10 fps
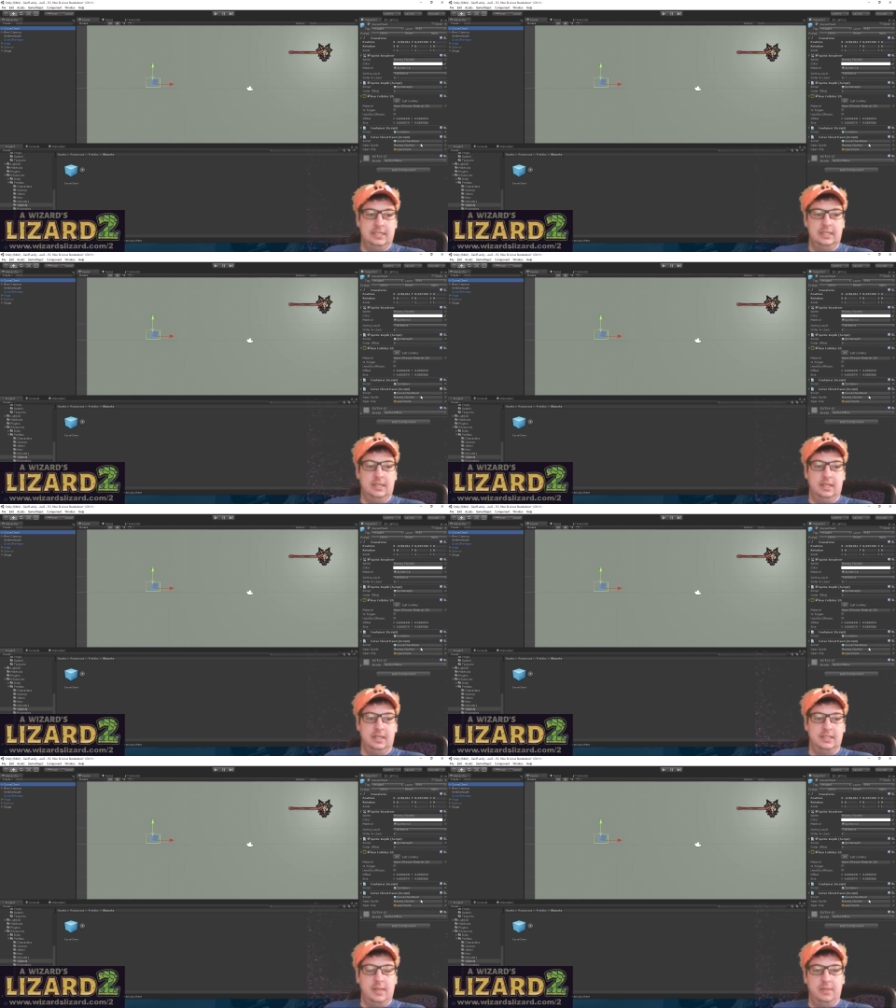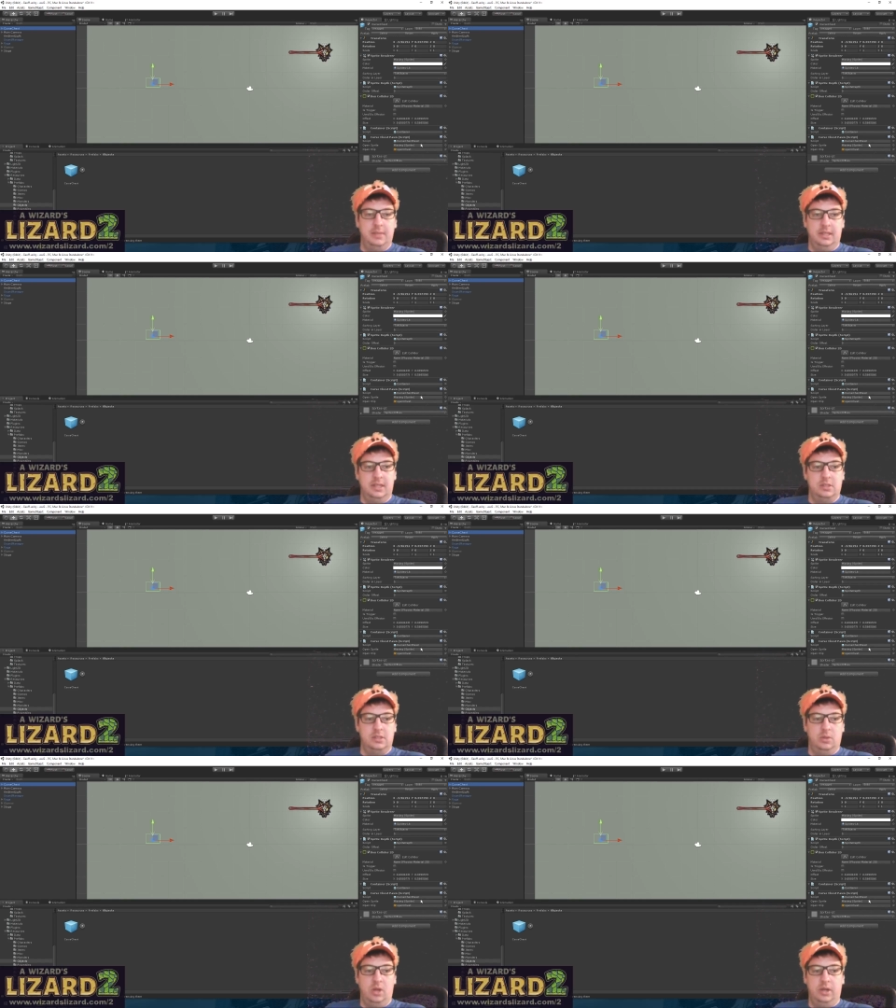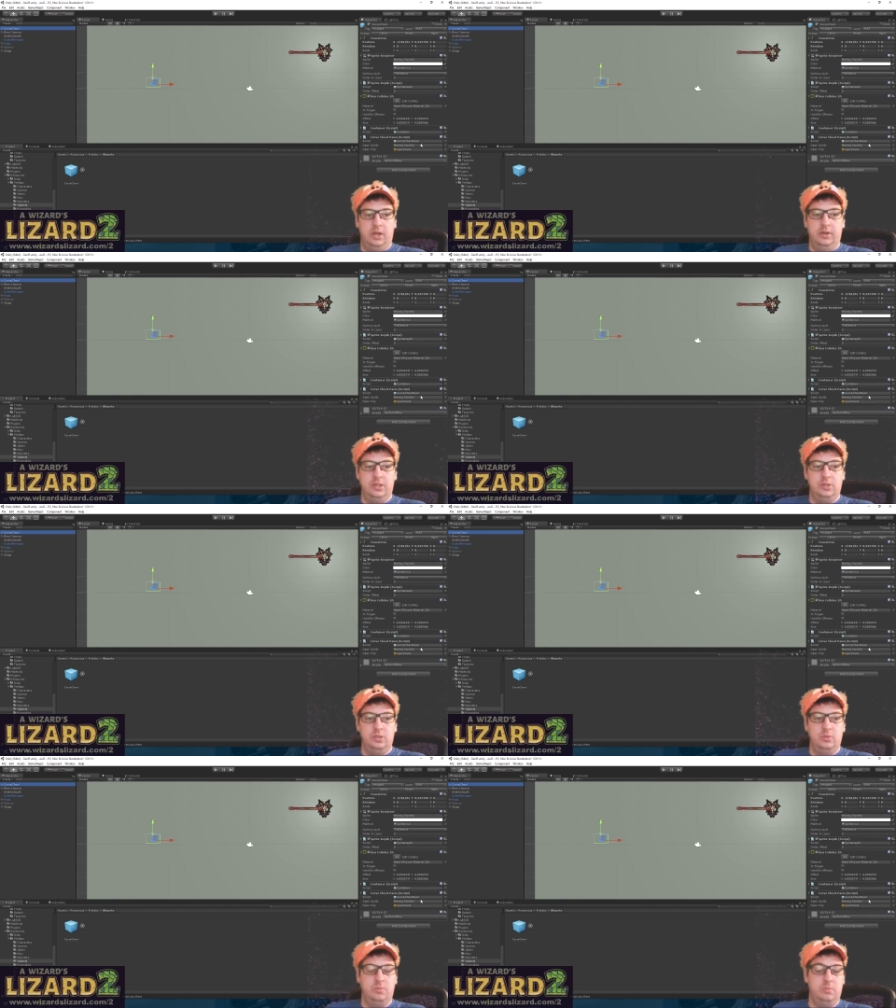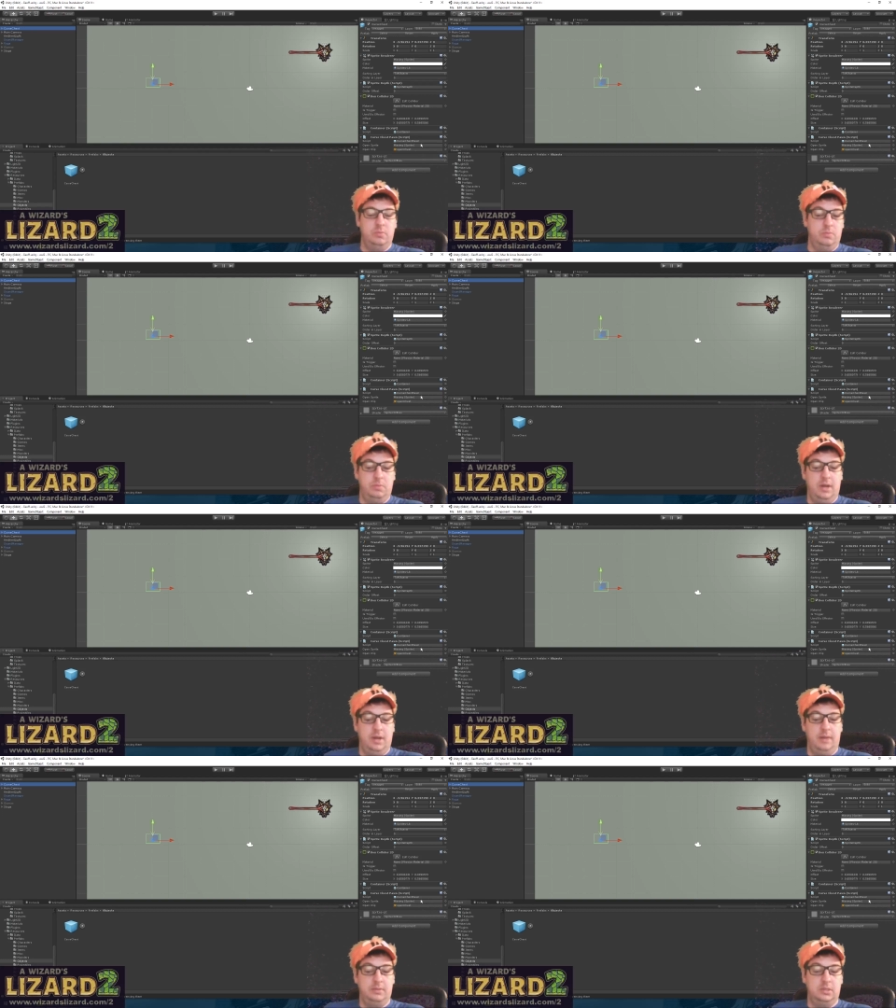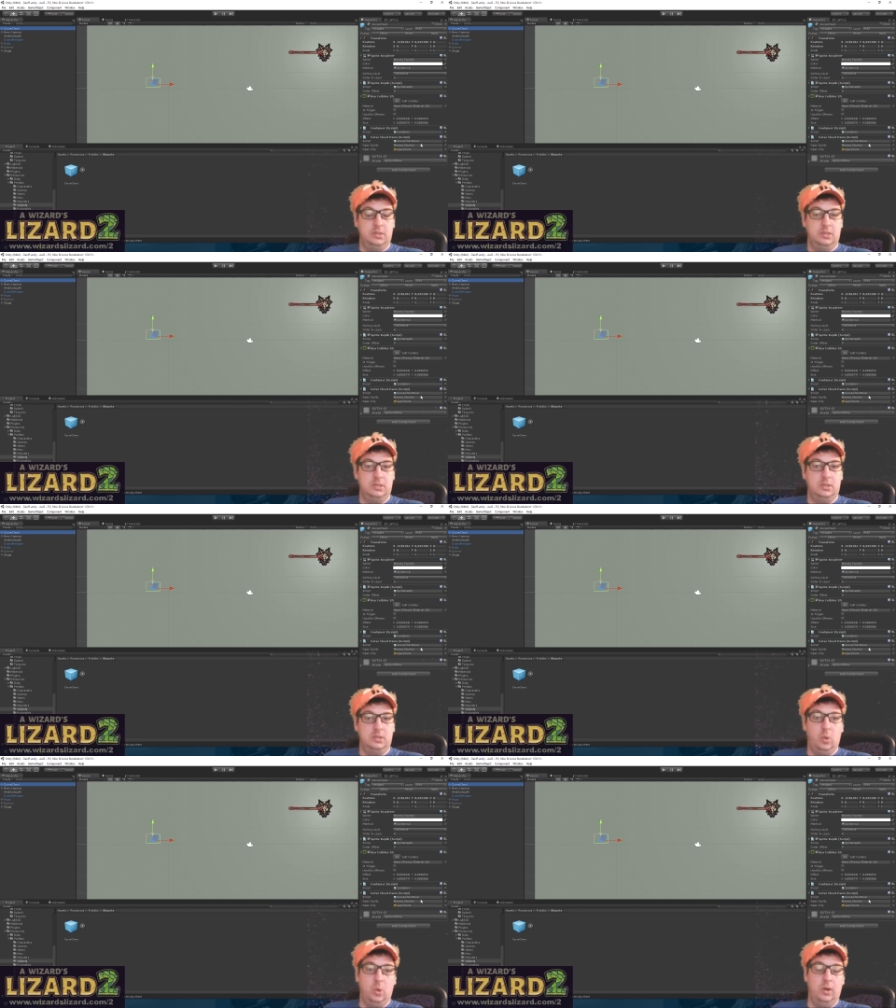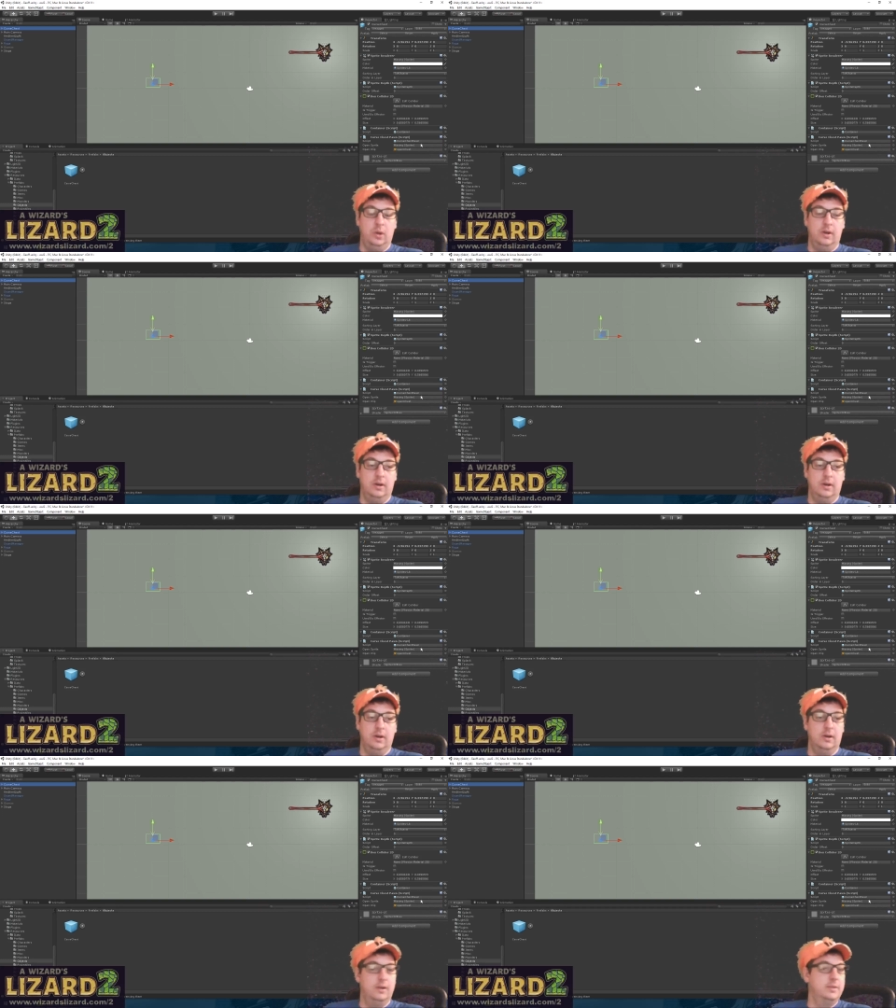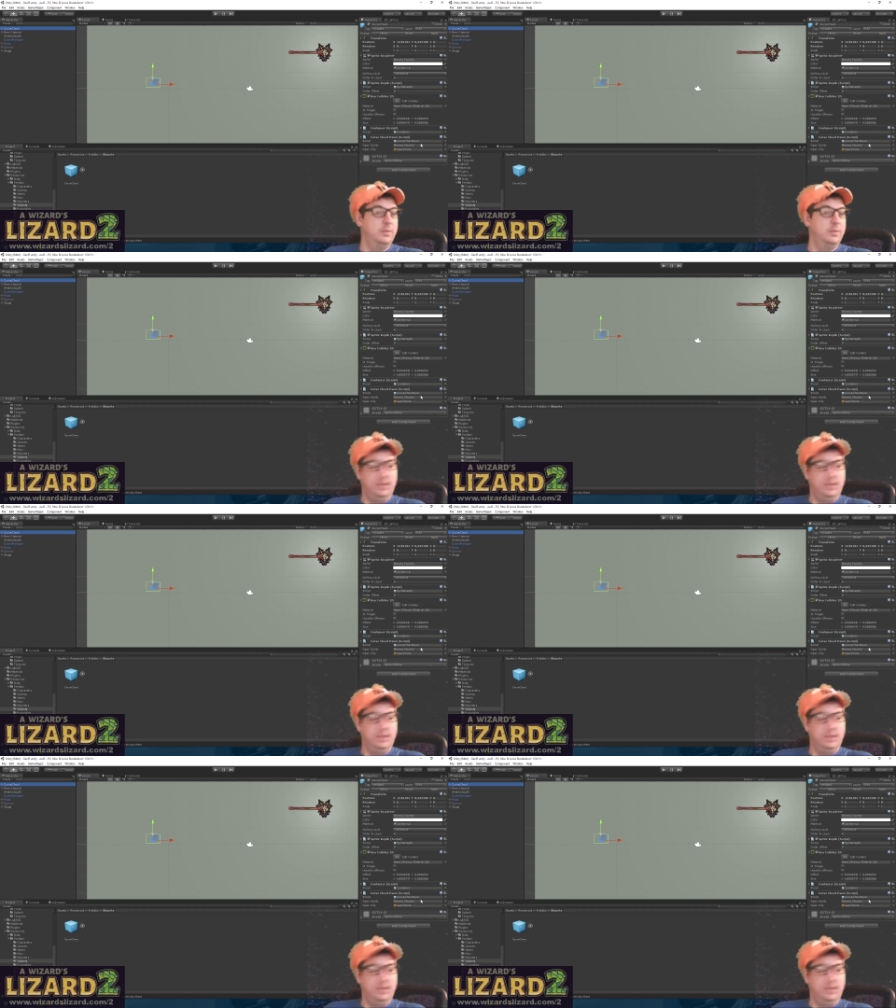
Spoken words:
Does that mean that it's no longer an issue, perhaps? Or something?